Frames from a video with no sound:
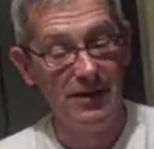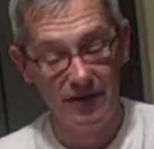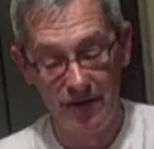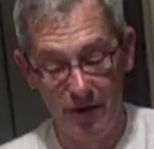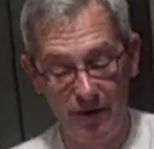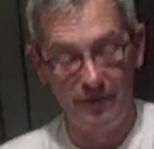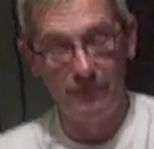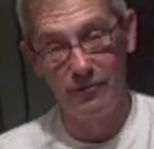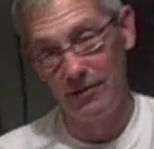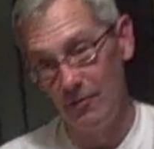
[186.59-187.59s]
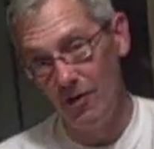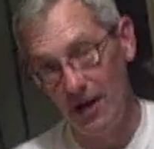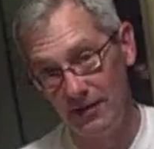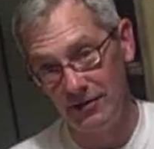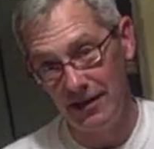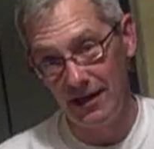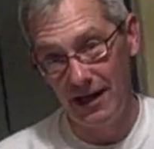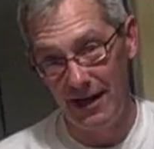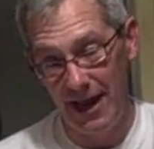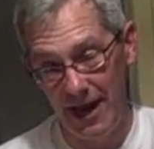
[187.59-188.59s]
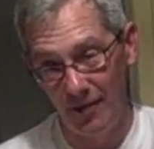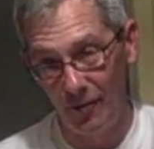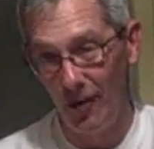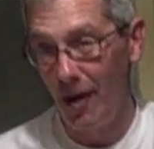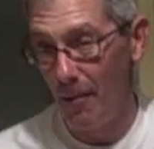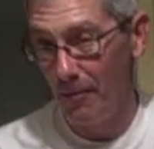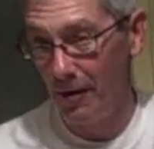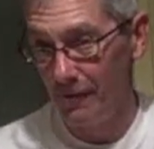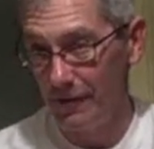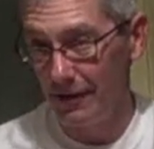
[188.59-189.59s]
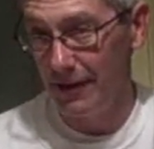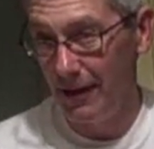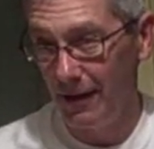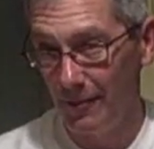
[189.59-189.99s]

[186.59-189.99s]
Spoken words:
So if you really want to get an angle perfectly